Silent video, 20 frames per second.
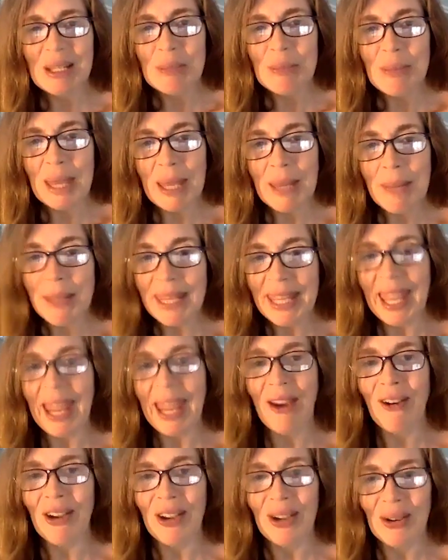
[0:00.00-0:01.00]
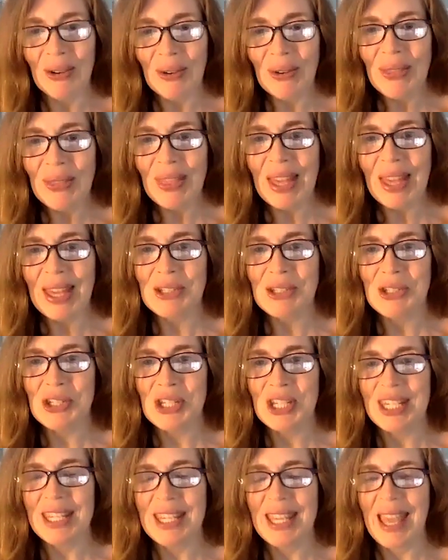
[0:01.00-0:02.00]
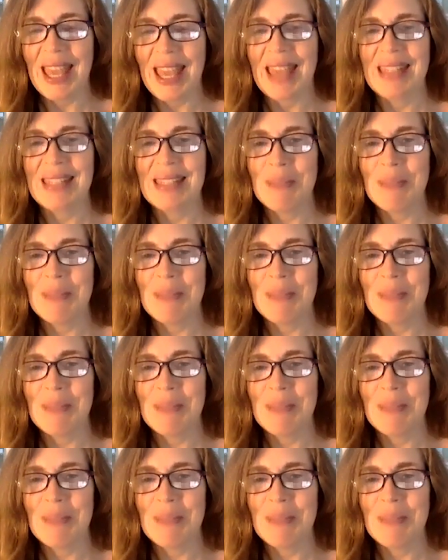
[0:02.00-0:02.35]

baby carrier that she has